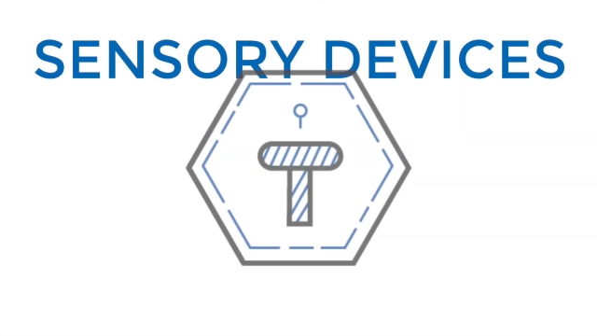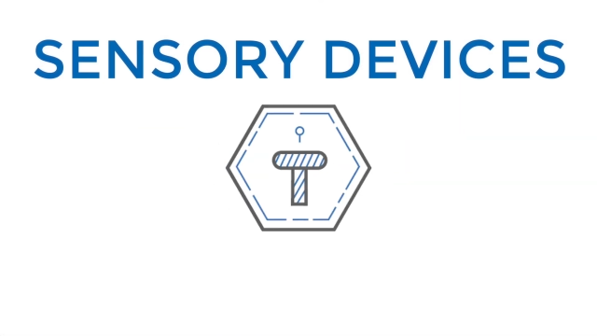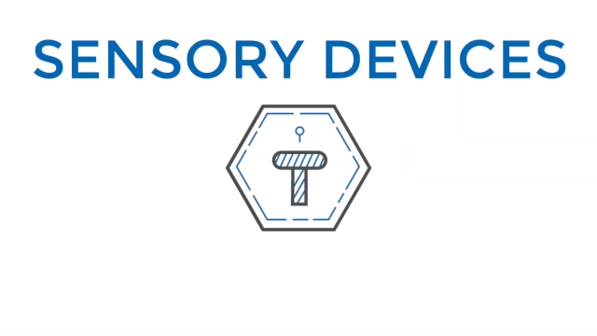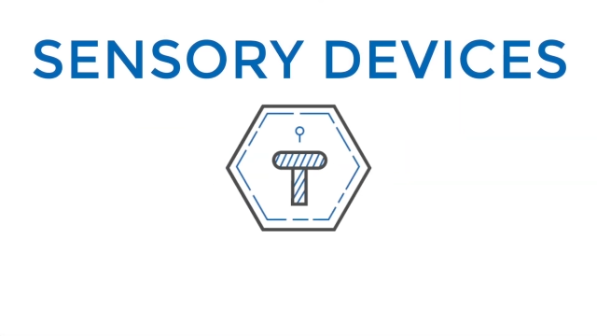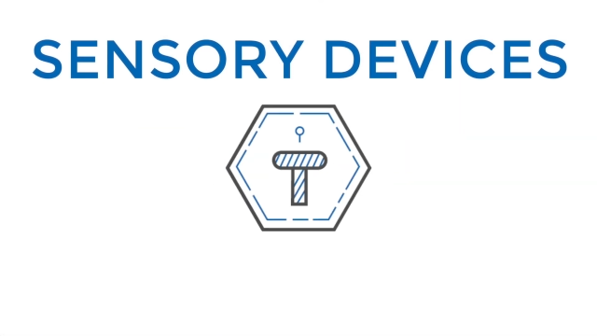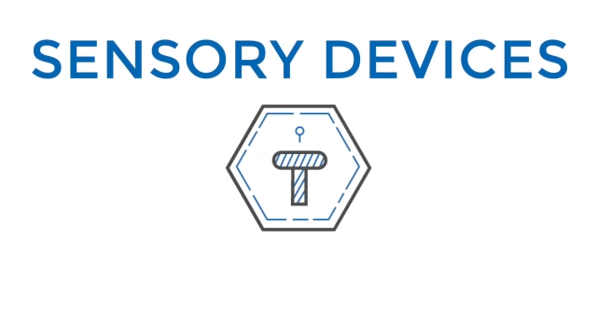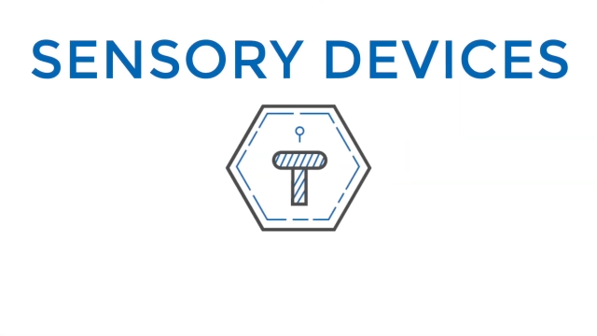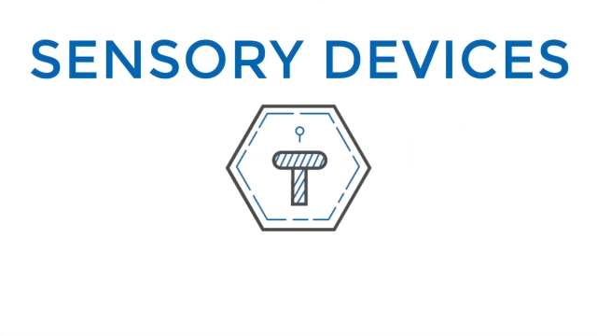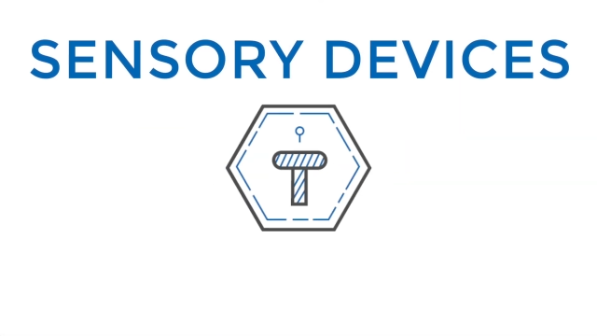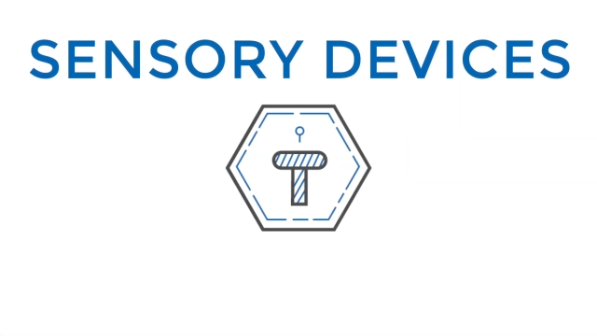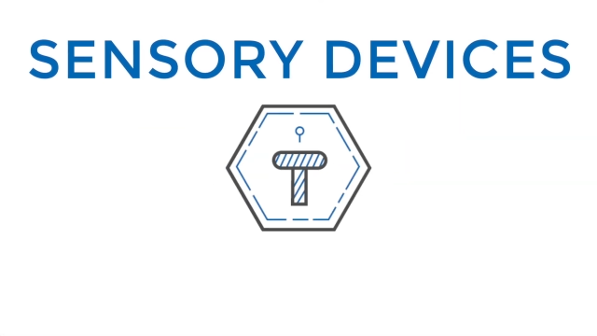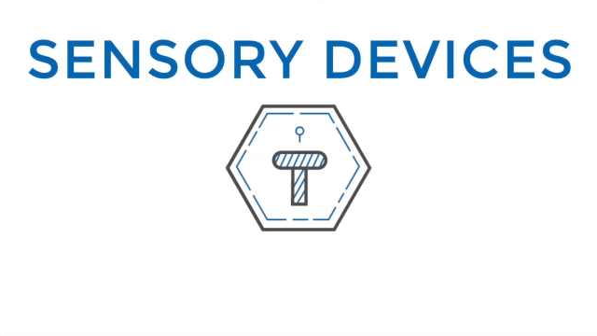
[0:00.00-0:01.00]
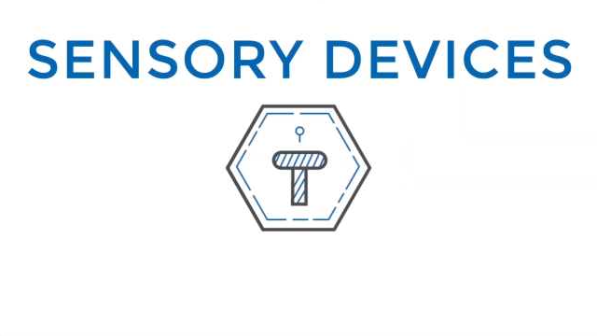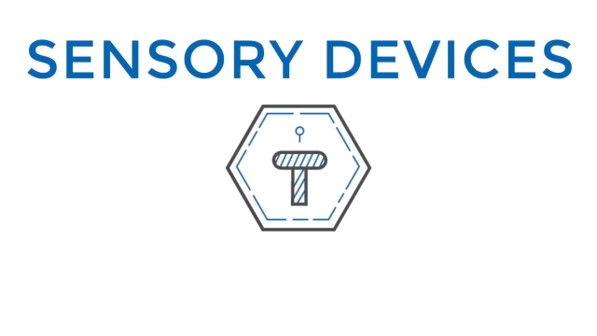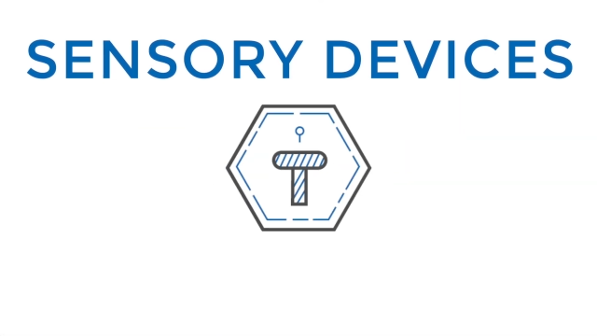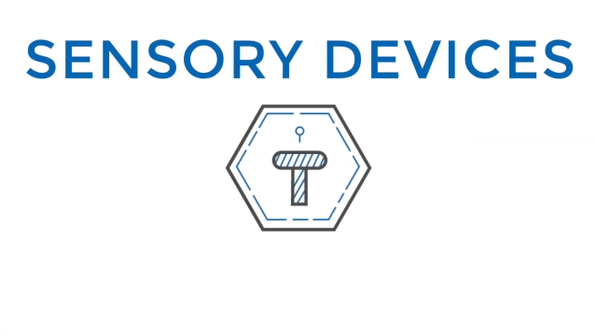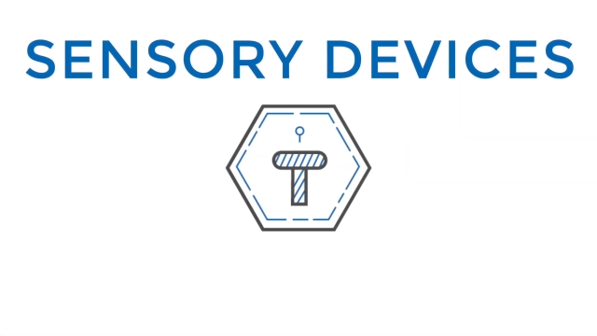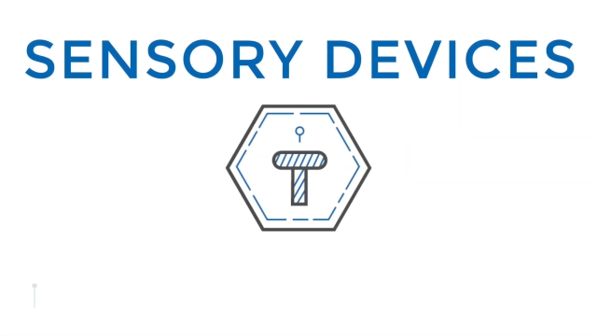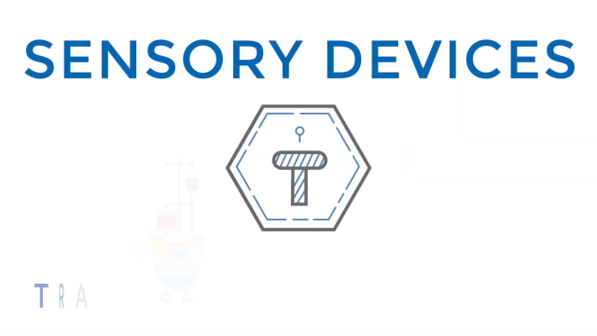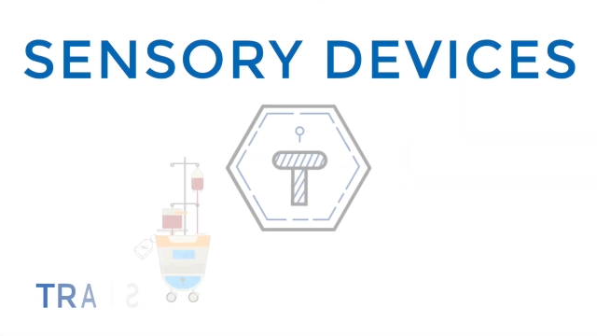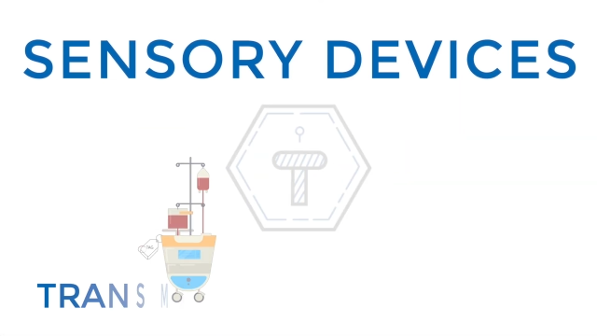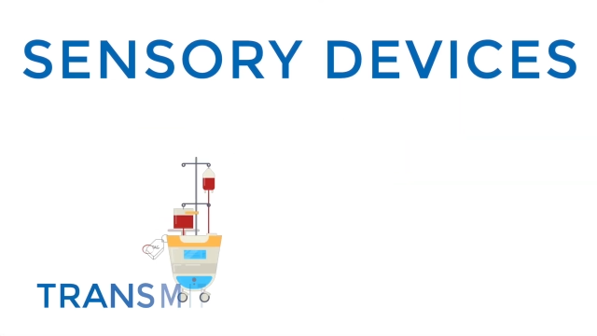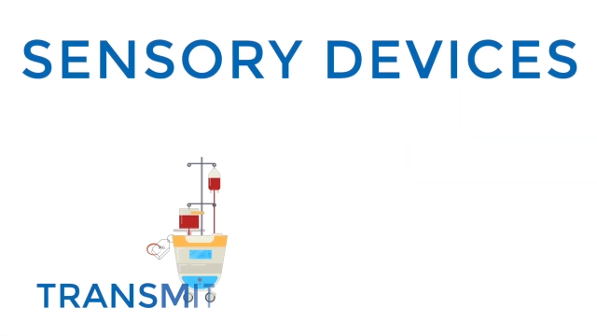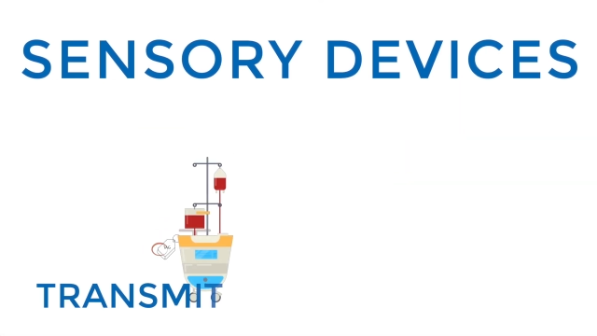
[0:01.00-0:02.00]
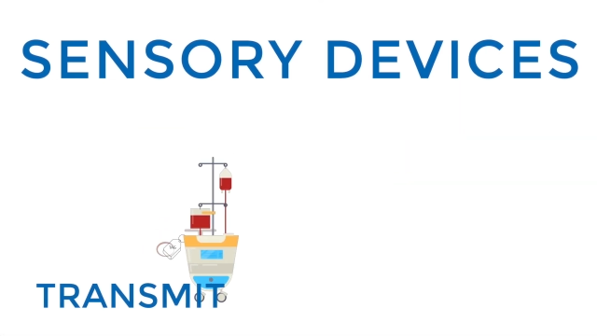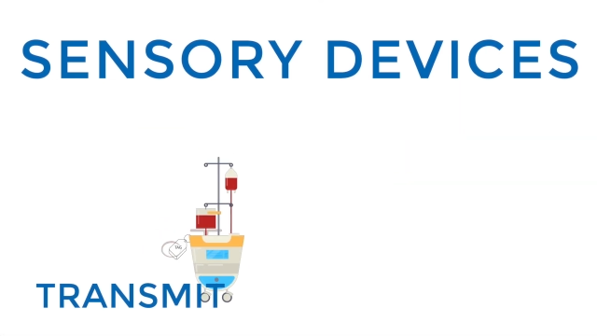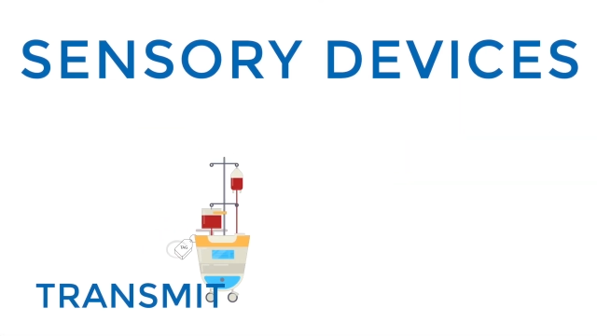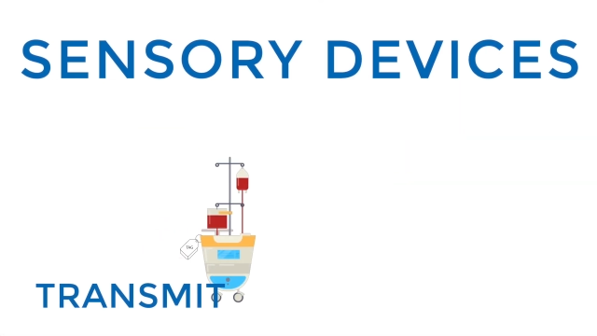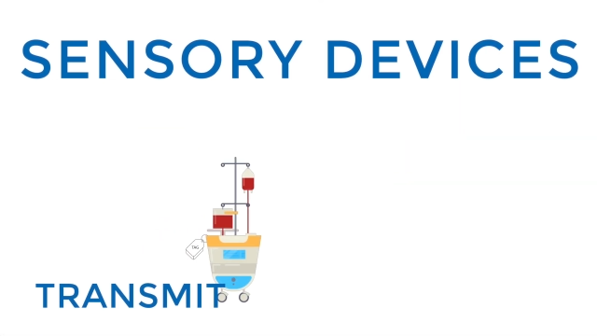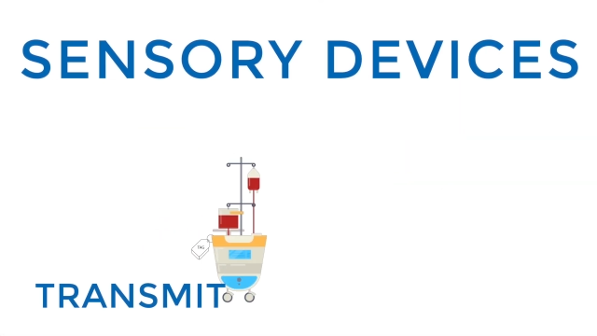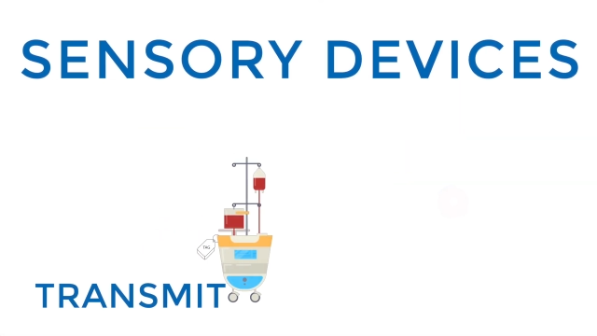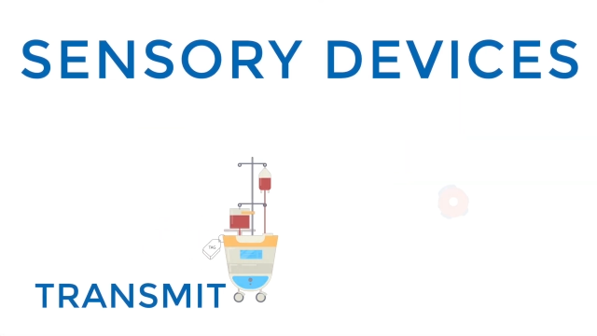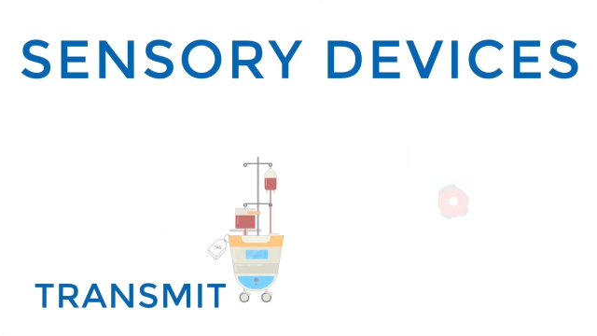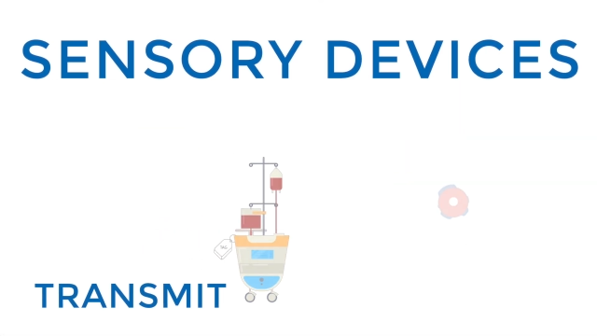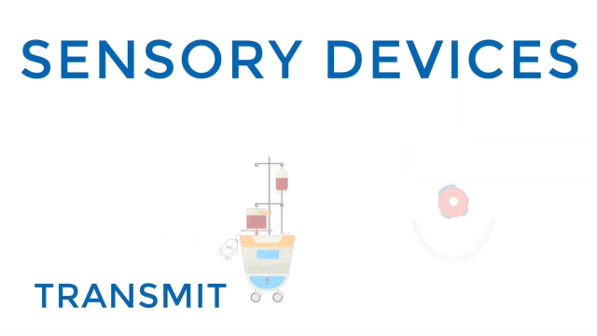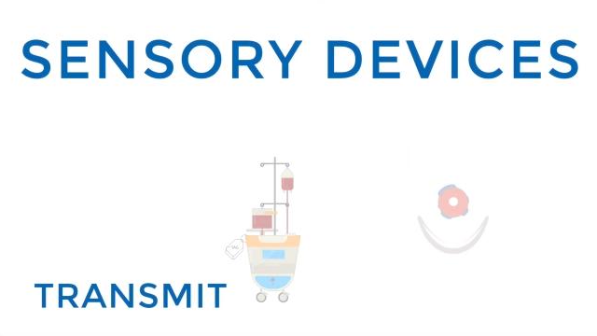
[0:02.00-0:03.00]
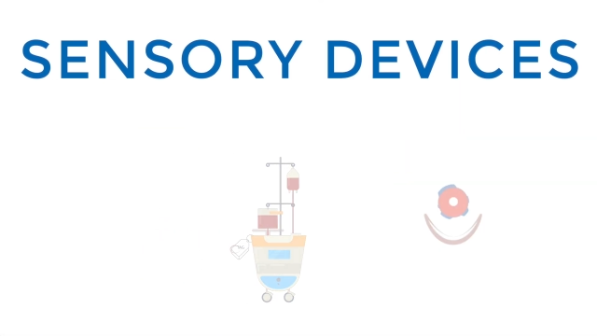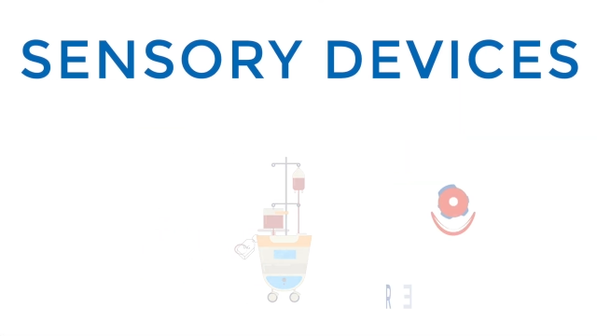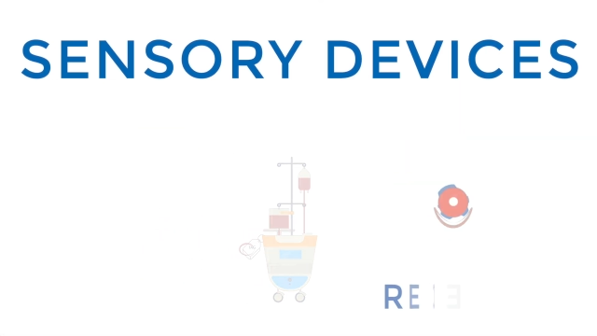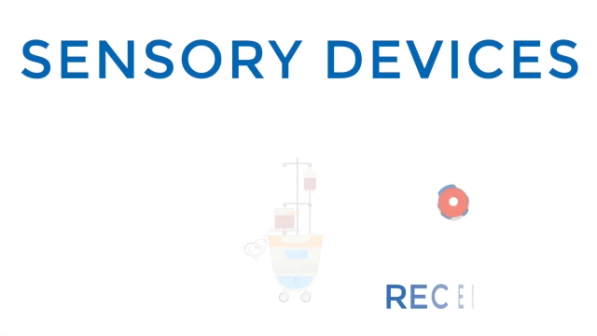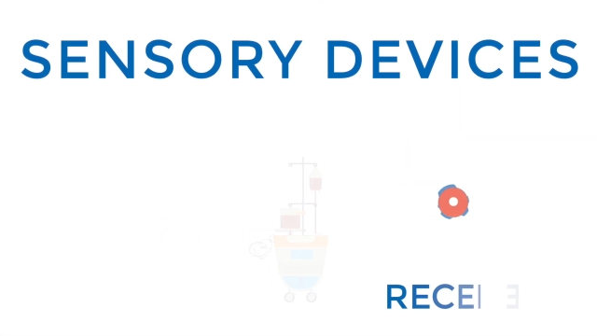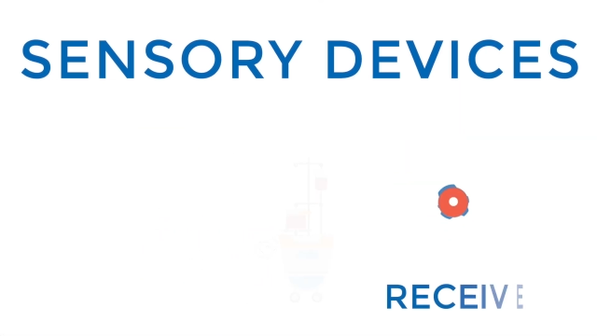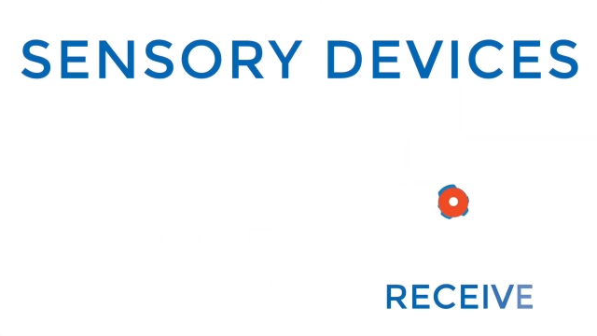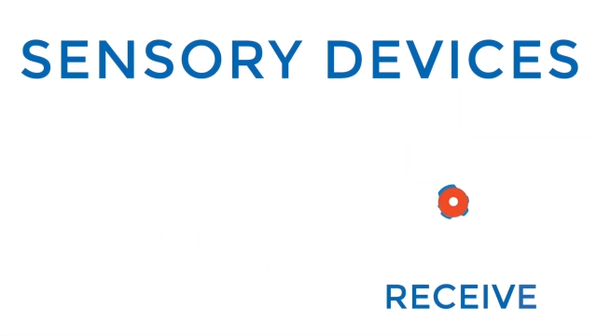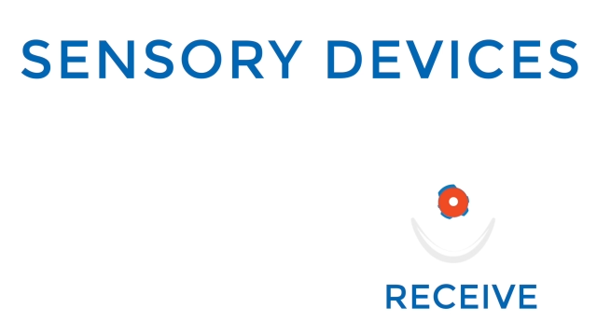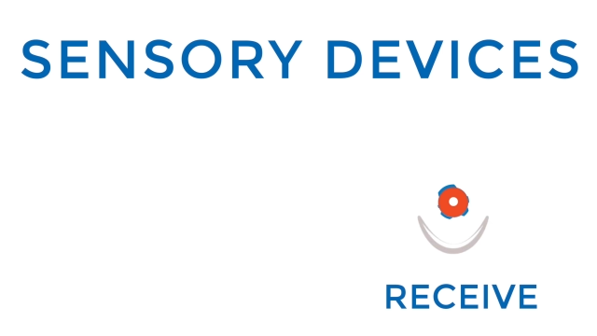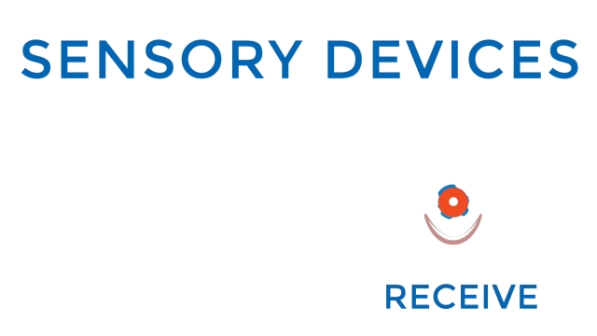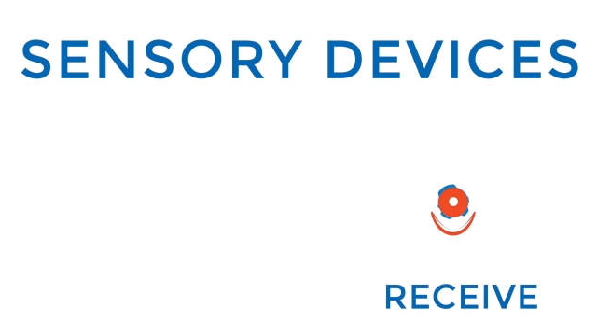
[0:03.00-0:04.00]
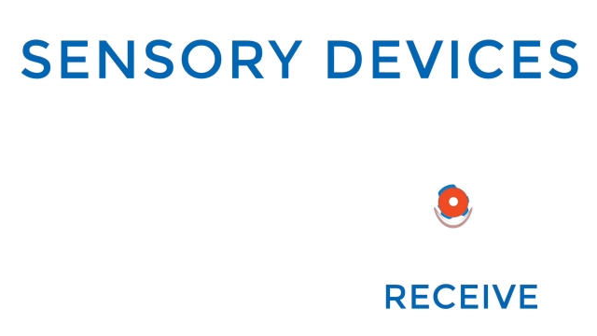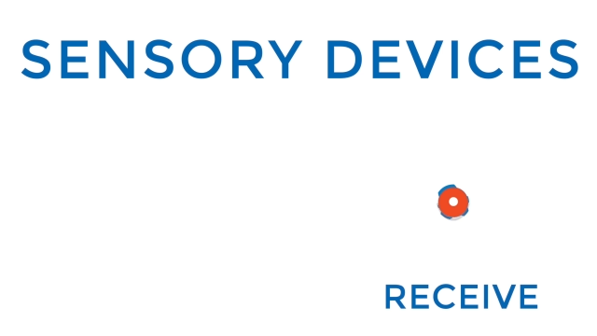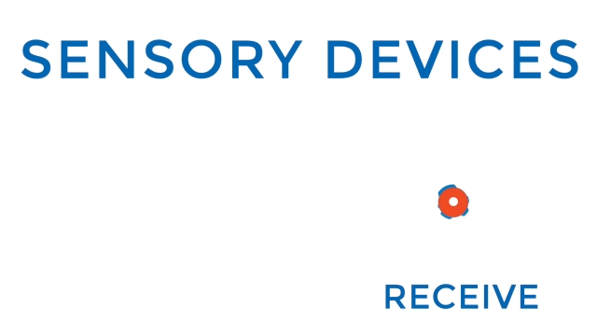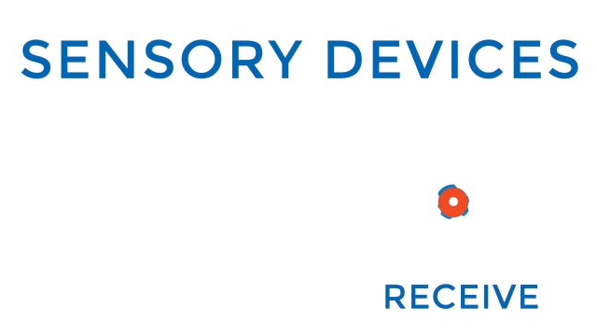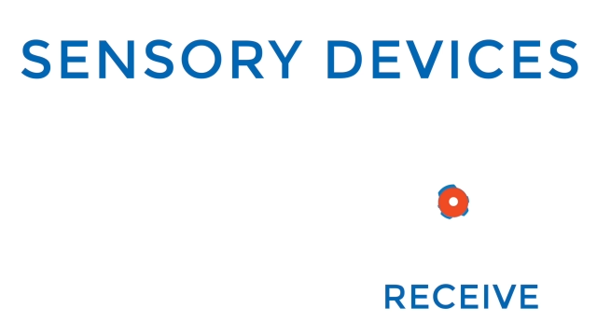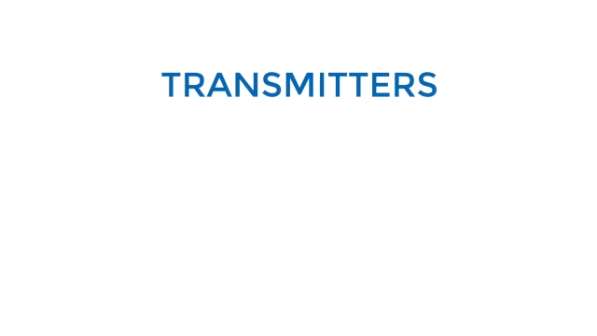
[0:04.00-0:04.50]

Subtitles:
(no speaker visible)